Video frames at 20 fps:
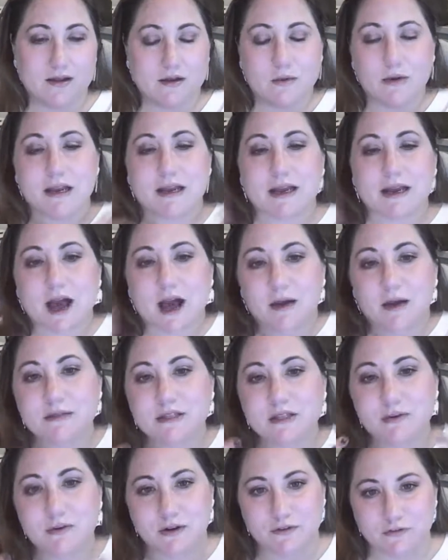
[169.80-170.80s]
Now, when it
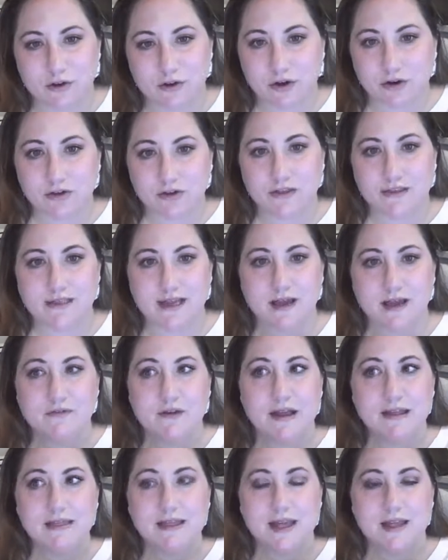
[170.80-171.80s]
comes to referrals, I
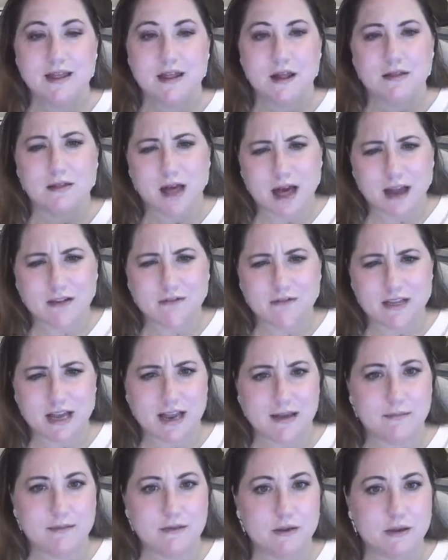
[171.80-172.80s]
find that a lot of
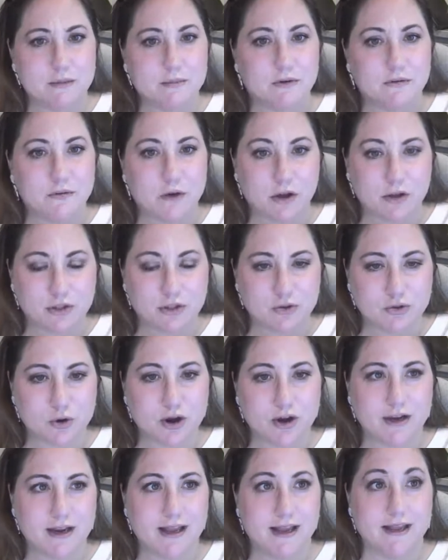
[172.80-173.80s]
times people fall
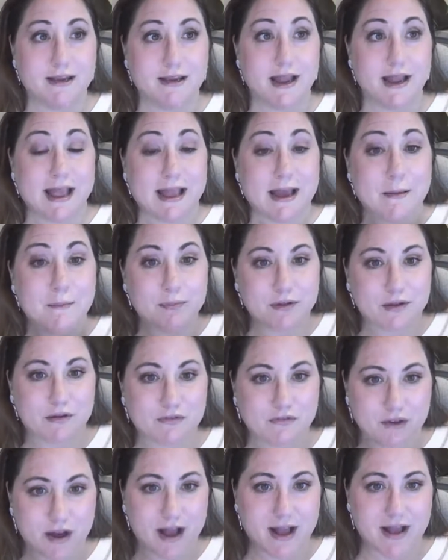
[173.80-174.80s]
short in
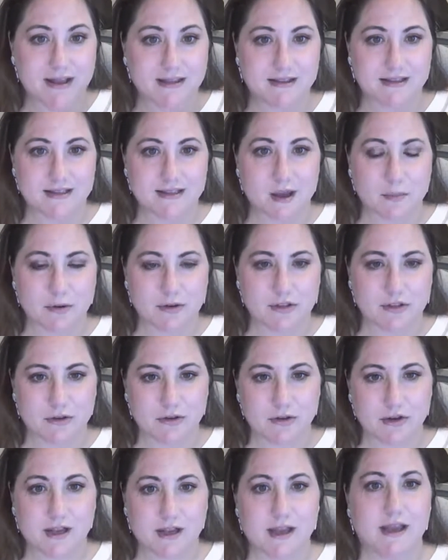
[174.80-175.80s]
amplifying this
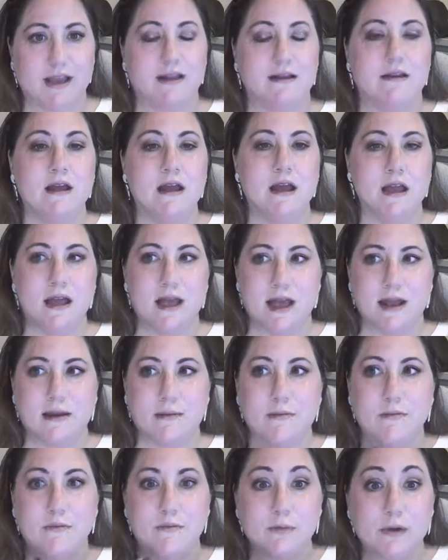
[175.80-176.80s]
opportunity and
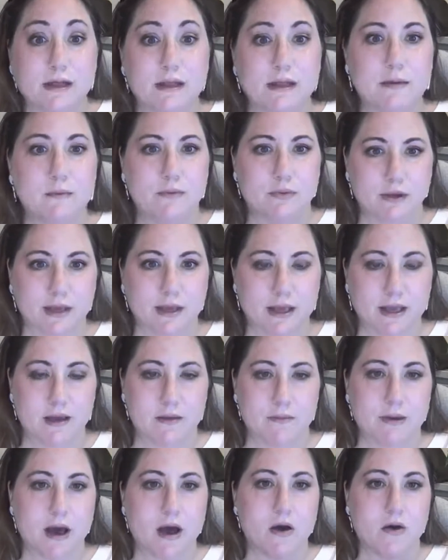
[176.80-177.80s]
in really bringing
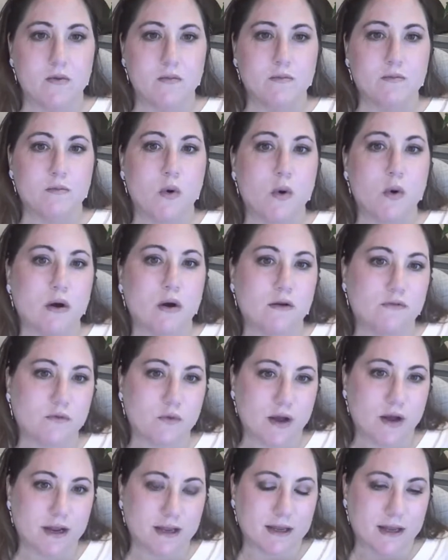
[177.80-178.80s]
about more of
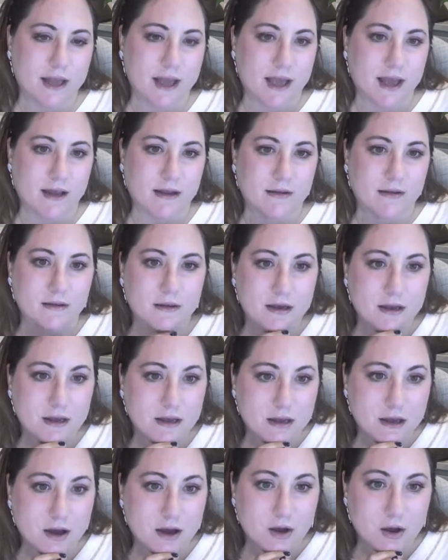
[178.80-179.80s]
what it can
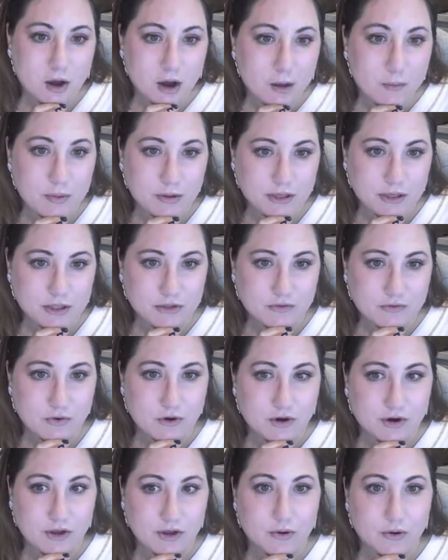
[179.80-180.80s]
accomplish
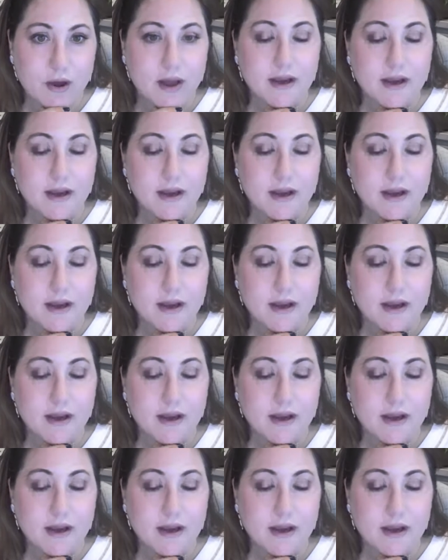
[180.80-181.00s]
for you.